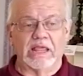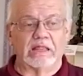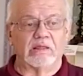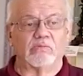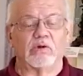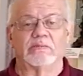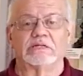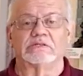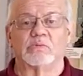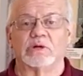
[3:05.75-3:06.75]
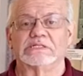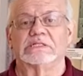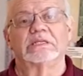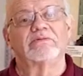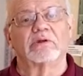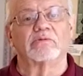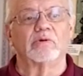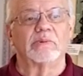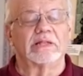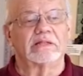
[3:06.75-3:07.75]
in the room that was the living
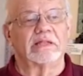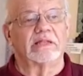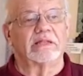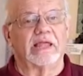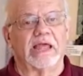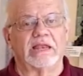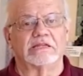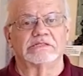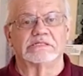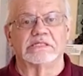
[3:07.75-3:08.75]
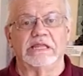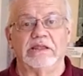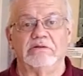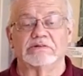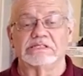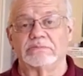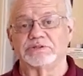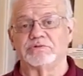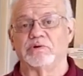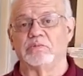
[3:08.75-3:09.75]
room and is the
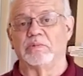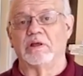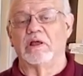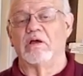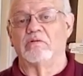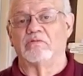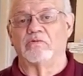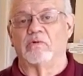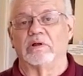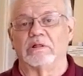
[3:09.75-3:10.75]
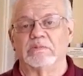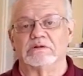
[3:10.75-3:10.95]
reception room for the